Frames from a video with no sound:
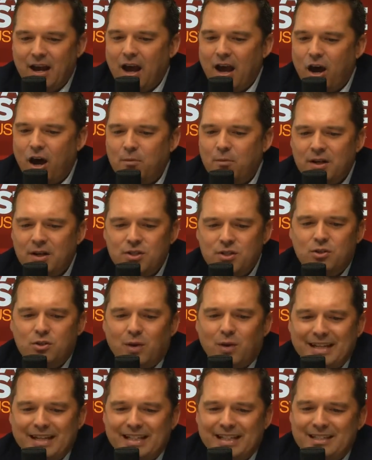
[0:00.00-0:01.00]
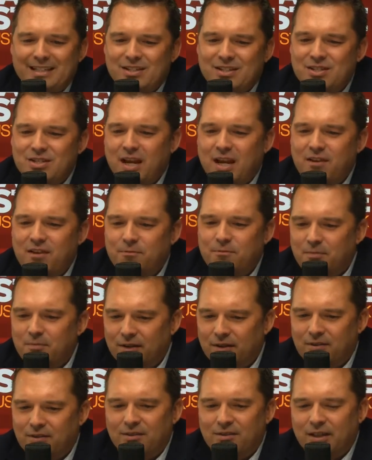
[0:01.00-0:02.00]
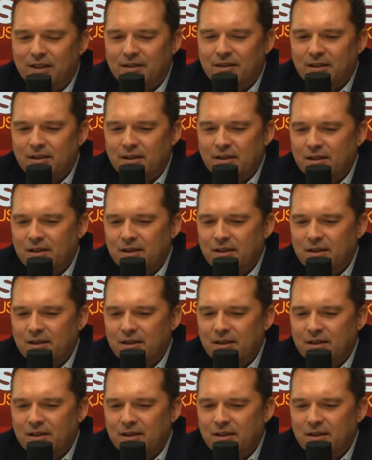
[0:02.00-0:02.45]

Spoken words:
How much do I need to save monthly